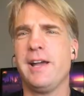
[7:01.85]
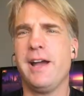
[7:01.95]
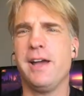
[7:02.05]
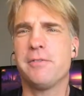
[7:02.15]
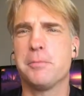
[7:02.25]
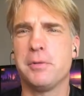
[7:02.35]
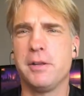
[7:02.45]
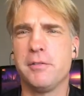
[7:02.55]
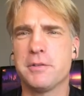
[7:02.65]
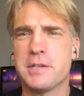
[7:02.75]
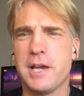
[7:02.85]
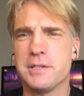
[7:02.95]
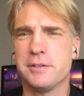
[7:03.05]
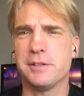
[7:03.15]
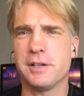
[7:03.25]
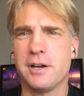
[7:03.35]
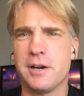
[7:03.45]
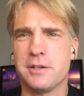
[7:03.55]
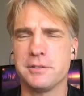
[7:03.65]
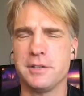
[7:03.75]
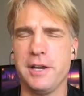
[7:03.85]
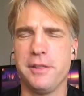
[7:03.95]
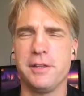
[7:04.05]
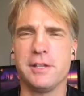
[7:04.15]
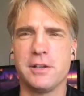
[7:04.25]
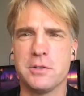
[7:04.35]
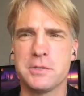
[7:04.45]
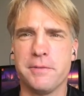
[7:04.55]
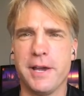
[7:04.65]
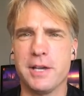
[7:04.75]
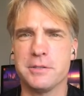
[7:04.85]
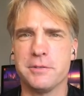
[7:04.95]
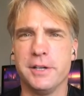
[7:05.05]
Yeah, I have to believe those guys are into cars. Anything that goes fast,